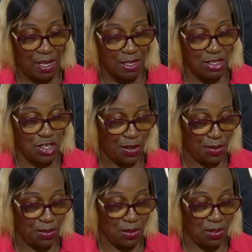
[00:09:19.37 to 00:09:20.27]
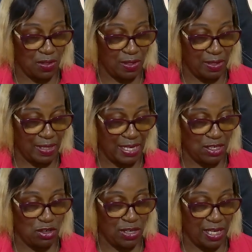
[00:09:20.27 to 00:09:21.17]
So let's
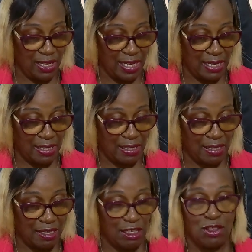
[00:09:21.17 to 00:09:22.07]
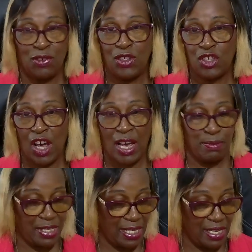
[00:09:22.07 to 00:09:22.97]
look at this. If you
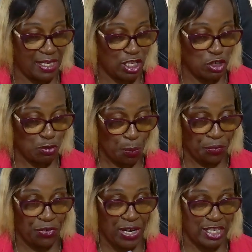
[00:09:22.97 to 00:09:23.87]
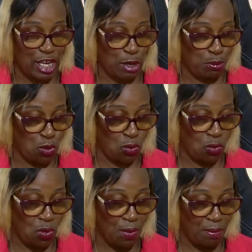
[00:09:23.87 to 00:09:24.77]
times this, for example,
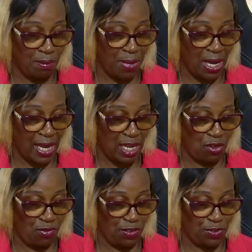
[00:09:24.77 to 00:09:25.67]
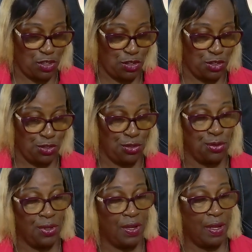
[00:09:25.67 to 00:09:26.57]
by fifty-two,
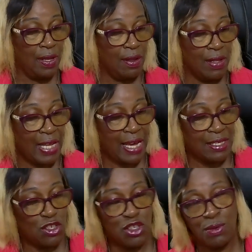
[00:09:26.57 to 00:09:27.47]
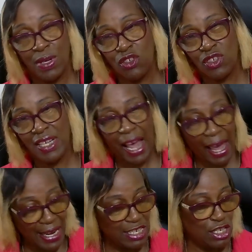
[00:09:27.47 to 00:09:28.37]
that's two hundred
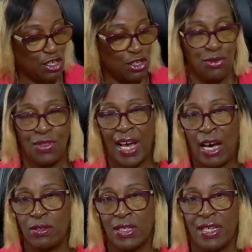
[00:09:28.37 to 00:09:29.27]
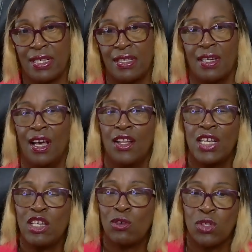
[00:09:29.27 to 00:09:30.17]
eighty-two thousand that
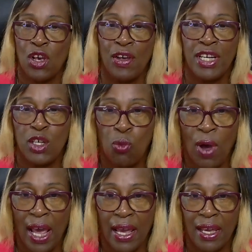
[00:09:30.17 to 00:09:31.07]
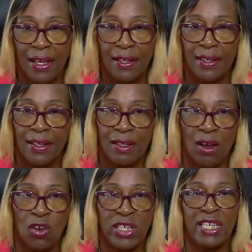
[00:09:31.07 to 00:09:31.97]
you're turning away
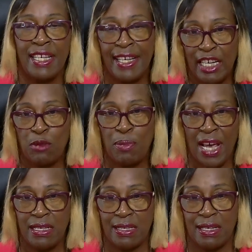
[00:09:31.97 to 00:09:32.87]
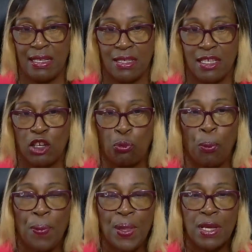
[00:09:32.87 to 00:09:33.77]
on a yearly basis.
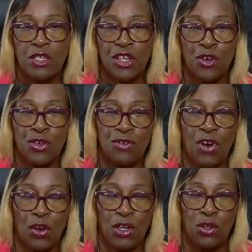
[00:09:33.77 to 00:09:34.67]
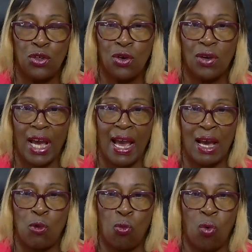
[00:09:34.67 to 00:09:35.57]
So you've got to look
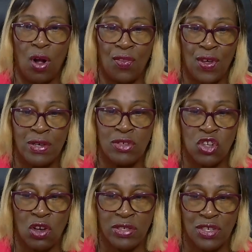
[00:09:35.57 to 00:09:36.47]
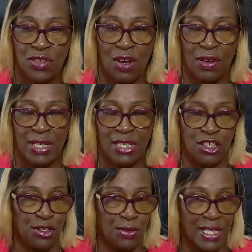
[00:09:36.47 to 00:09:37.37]
at what those losses are. And do
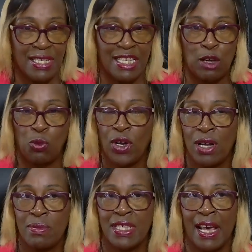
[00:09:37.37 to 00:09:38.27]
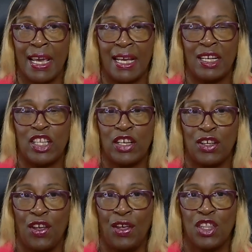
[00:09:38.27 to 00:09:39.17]
you understand where I'm saying
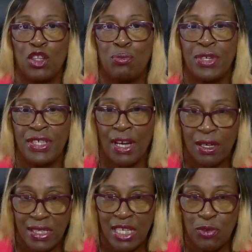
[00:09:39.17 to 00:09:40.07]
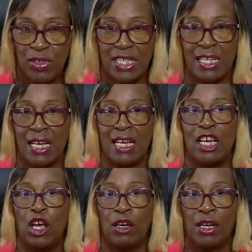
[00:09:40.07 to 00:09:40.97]
that the productivity
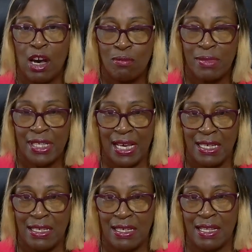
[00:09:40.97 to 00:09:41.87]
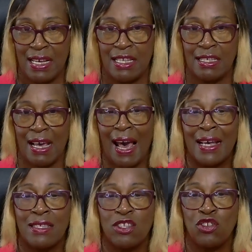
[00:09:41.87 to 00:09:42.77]
comes into this
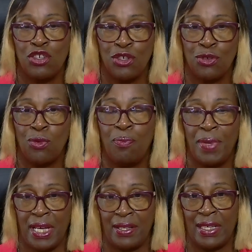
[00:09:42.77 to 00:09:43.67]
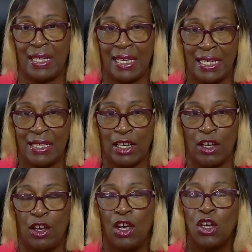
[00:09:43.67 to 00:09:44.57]
as you being the leader?
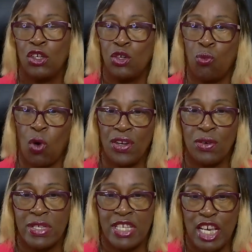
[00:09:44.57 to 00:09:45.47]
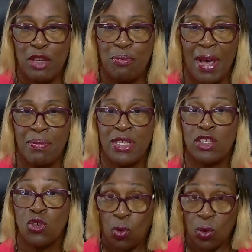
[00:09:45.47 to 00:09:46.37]
You want your team members
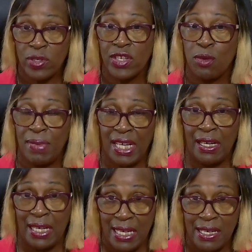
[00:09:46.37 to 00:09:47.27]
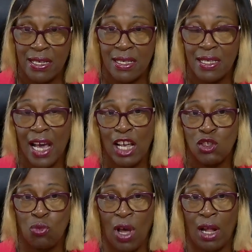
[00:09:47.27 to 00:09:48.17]
to also be leaders as
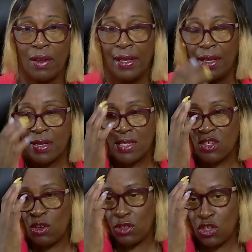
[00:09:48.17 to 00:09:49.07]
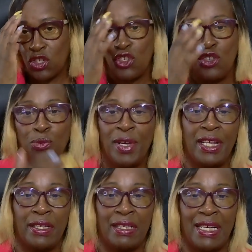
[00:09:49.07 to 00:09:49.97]
well, because it's not just you
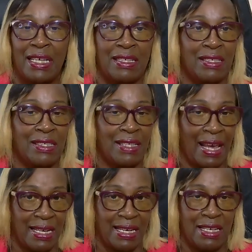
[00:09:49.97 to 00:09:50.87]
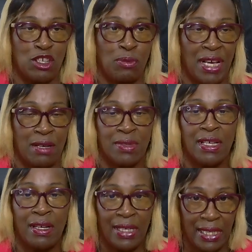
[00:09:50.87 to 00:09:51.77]
being the leaders, they need to be able to
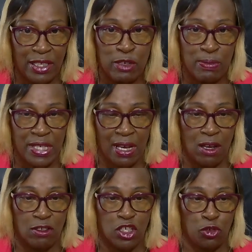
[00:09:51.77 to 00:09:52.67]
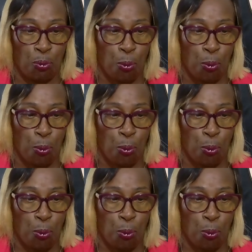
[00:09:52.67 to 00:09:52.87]
lead themselves.